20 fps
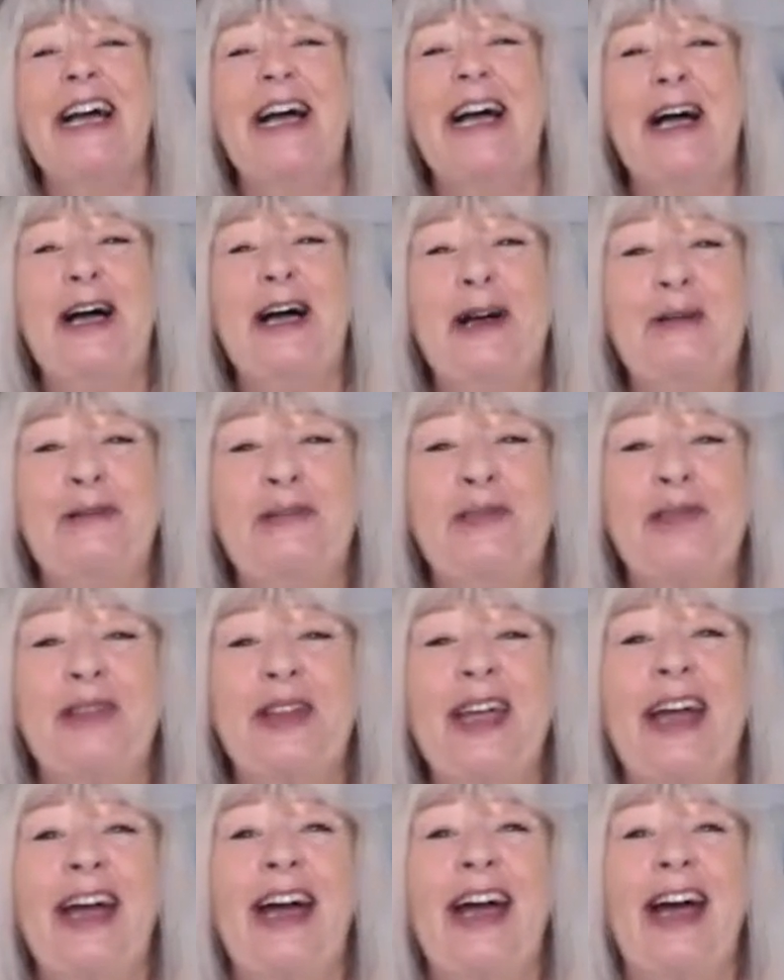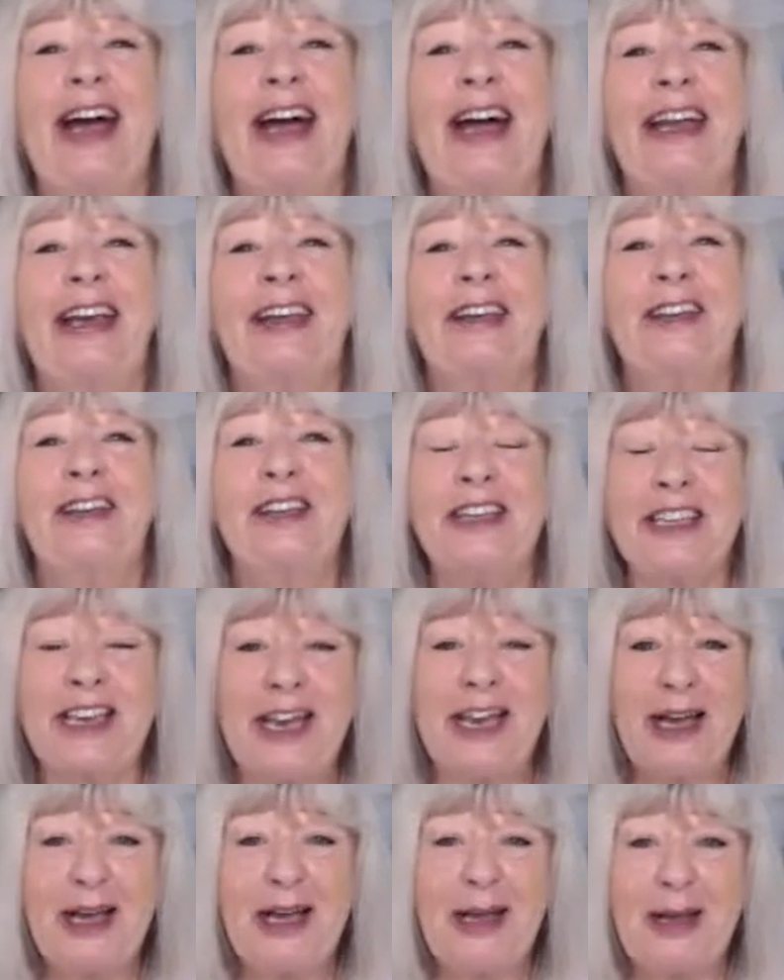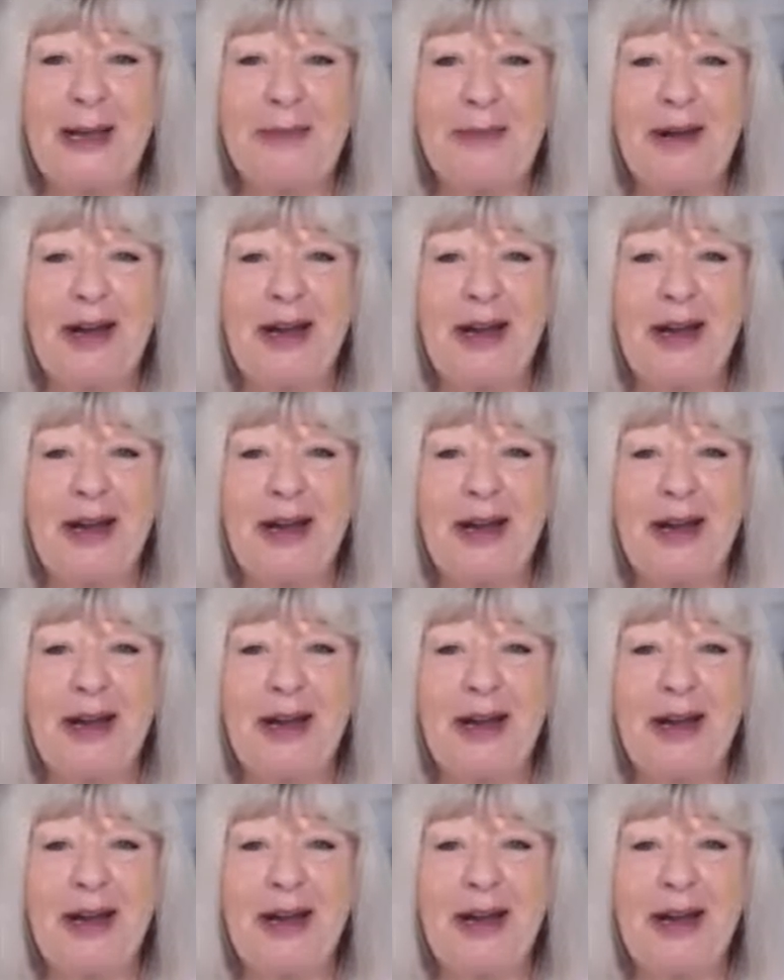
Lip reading: And at the time,